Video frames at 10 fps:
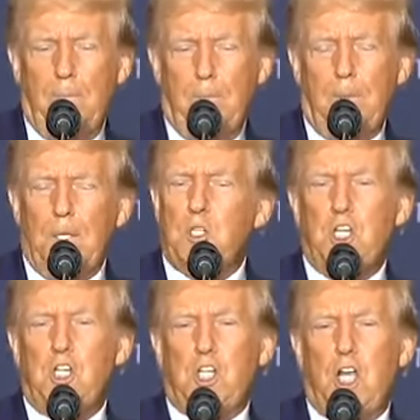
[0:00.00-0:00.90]
This
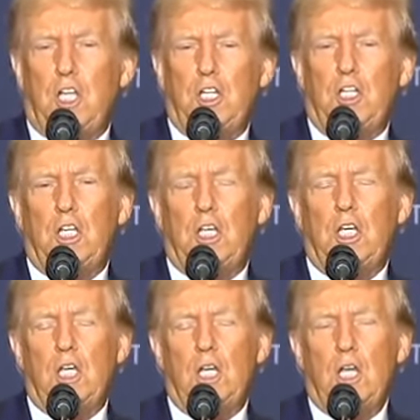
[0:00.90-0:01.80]
consultant
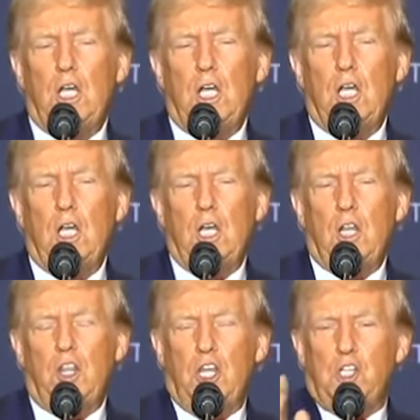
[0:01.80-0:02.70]

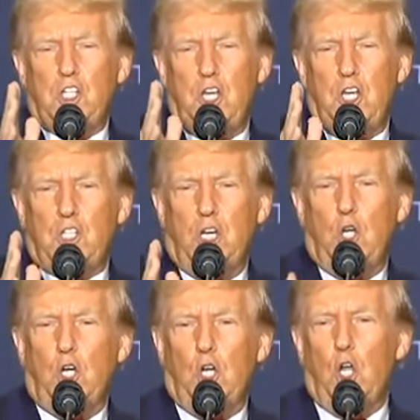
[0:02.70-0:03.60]
thinks it's a
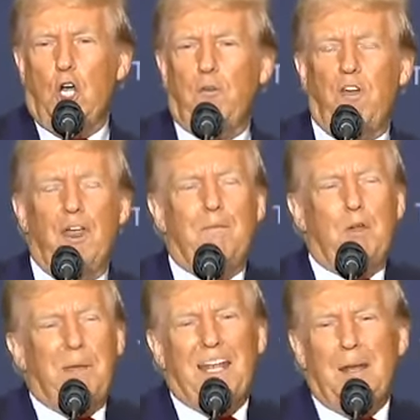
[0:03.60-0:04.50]
good look for him to
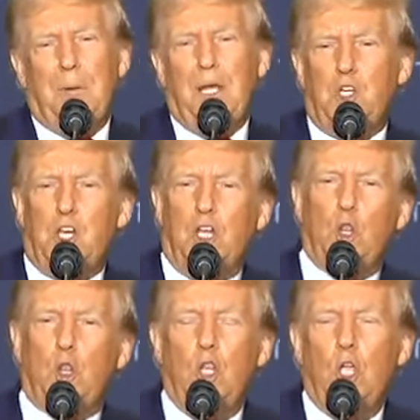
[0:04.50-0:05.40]
be at a beach at
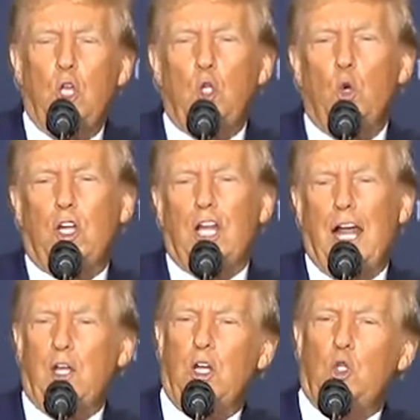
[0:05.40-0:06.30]
2
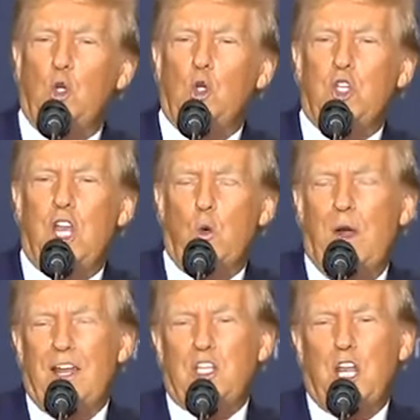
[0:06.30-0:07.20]
o'clock on a Tuesday,
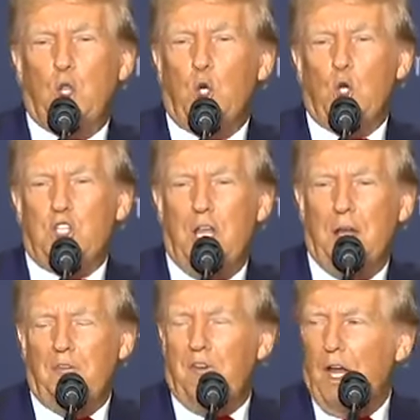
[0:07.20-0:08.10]
Wednesday, Thursday,
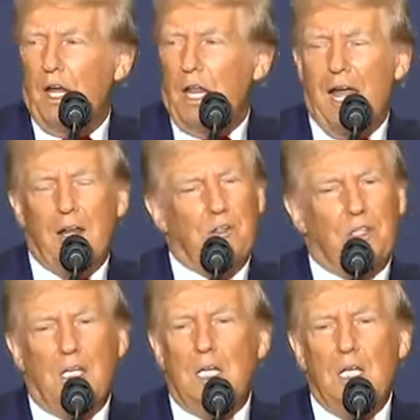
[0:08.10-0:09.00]
and Friday. I don't
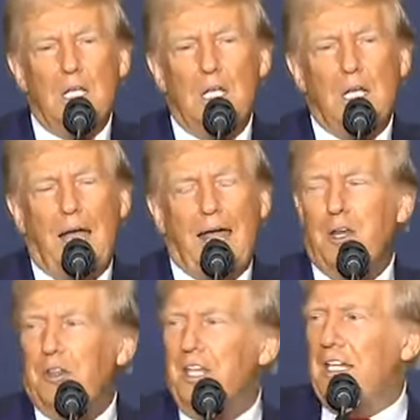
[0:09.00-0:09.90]

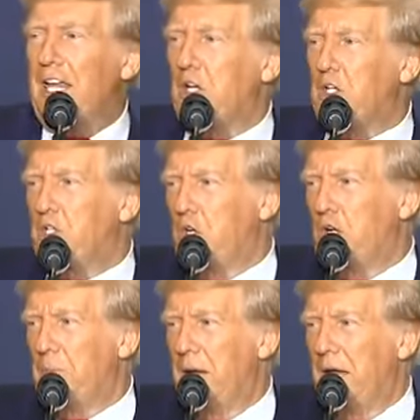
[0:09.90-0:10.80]
think that looks too
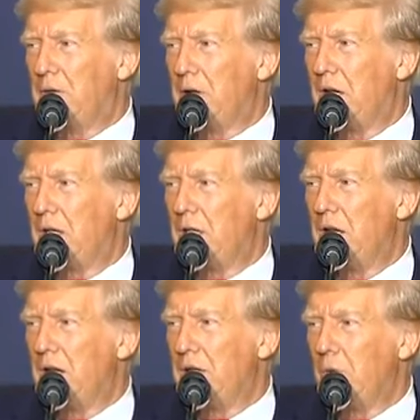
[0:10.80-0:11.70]
good, Matt, right? You
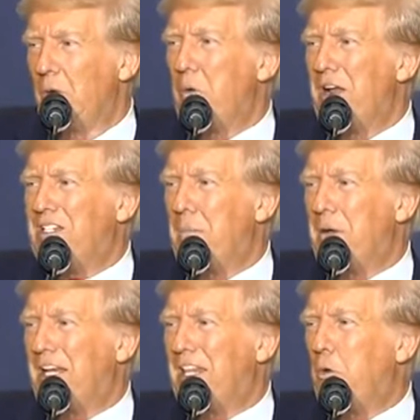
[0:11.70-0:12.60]
know, we want
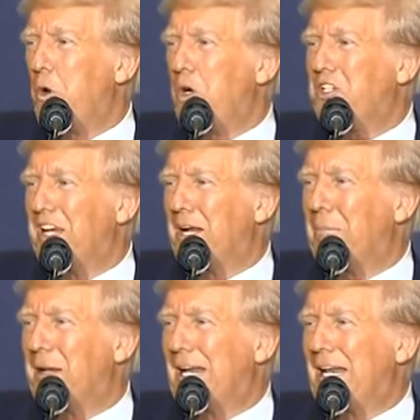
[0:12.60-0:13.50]
somebody that works a little
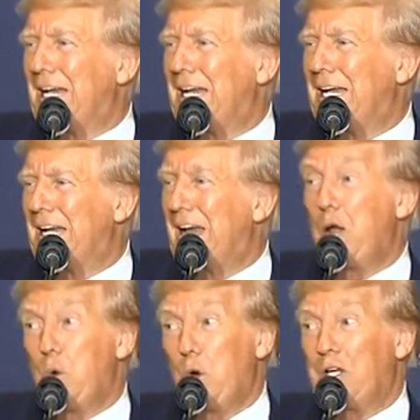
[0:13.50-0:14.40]
bit like I
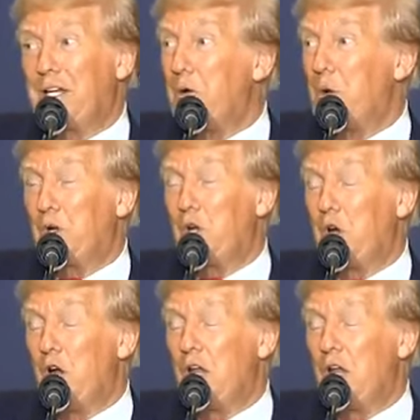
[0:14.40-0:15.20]
worked hard.